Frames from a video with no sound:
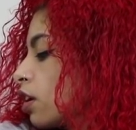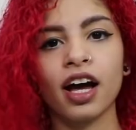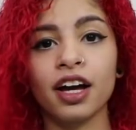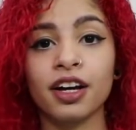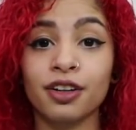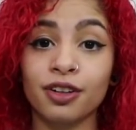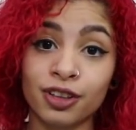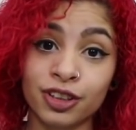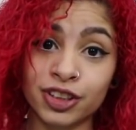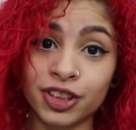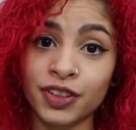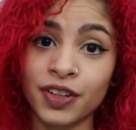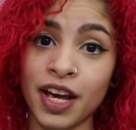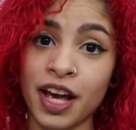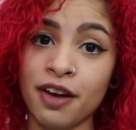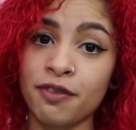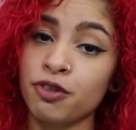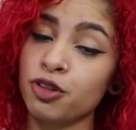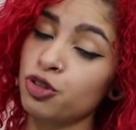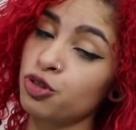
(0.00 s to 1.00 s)
I also
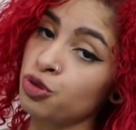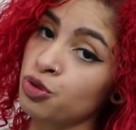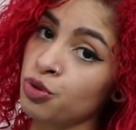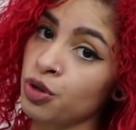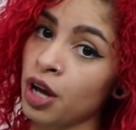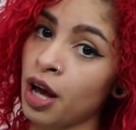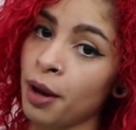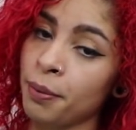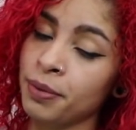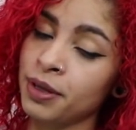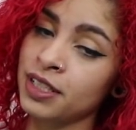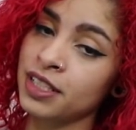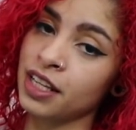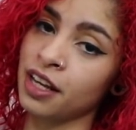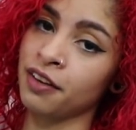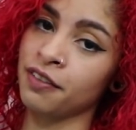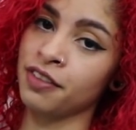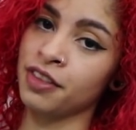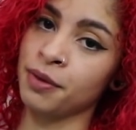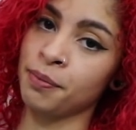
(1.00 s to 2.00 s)
have 2 copies
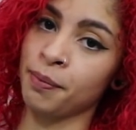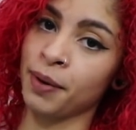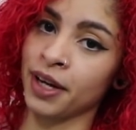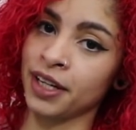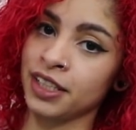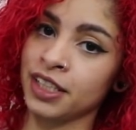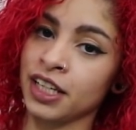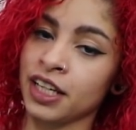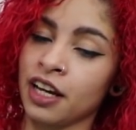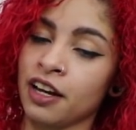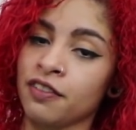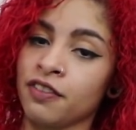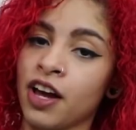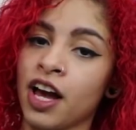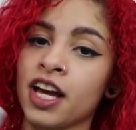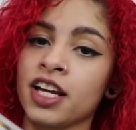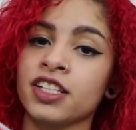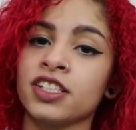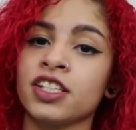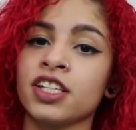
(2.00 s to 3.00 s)
of The Binding of
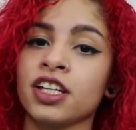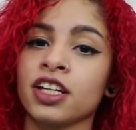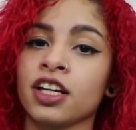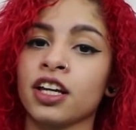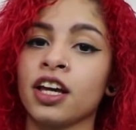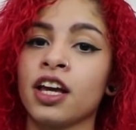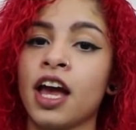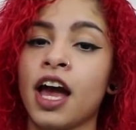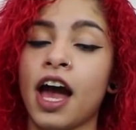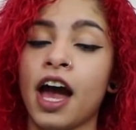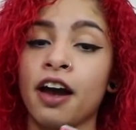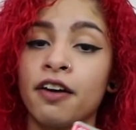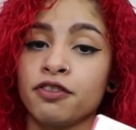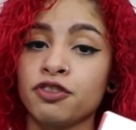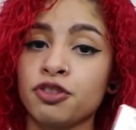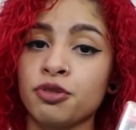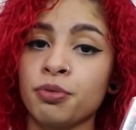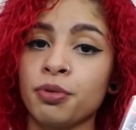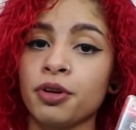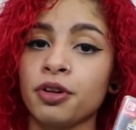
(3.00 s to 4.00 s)
Isaac
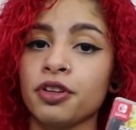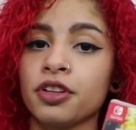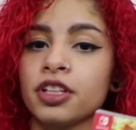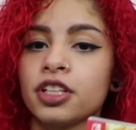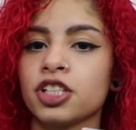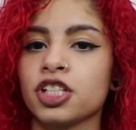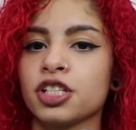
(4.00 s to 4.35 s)
Afterbirth,